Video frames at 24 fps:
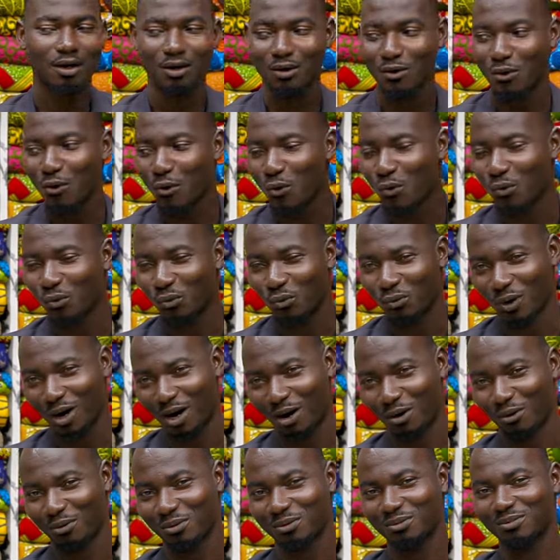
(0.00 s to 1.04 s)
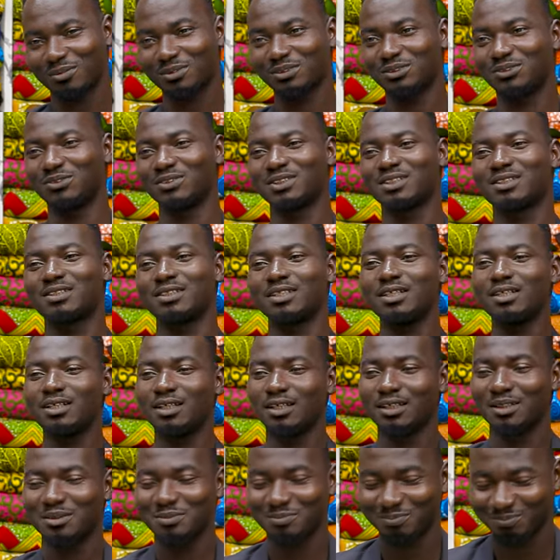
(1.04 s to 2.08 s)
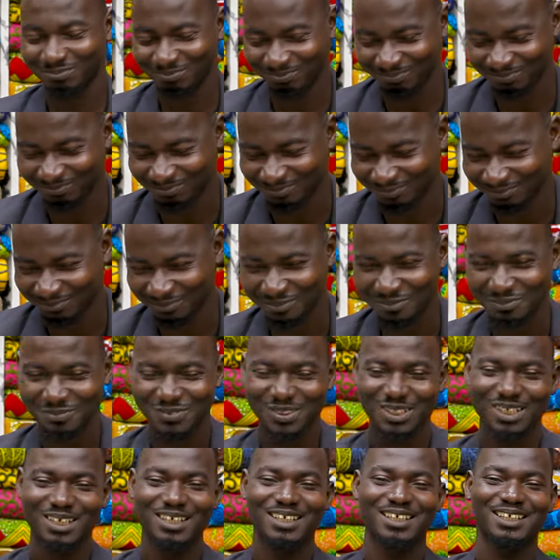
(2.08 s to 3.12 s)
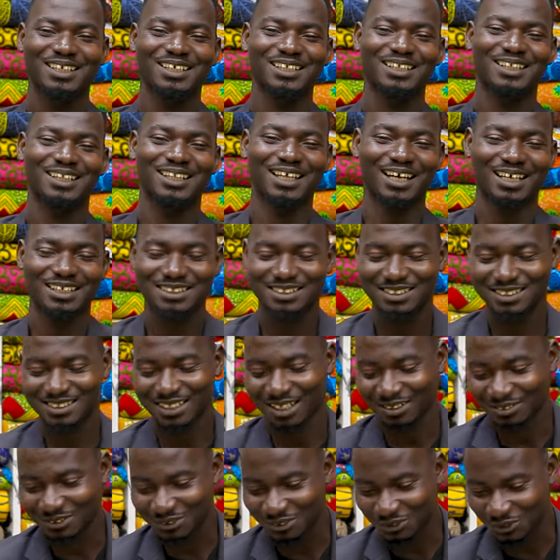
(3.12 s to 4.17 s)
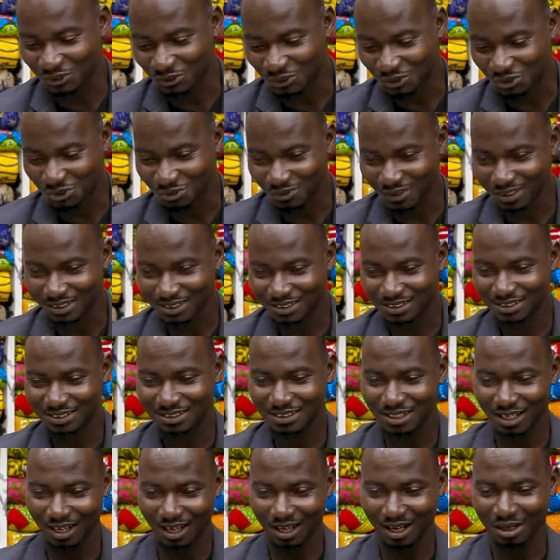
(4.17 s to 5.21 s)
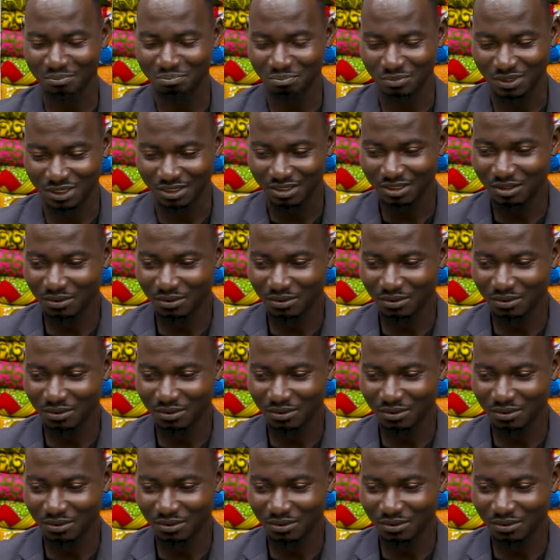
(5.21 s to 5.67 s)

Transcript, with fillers: Oh wow! You see, hmm. that sounds so sweet. Abi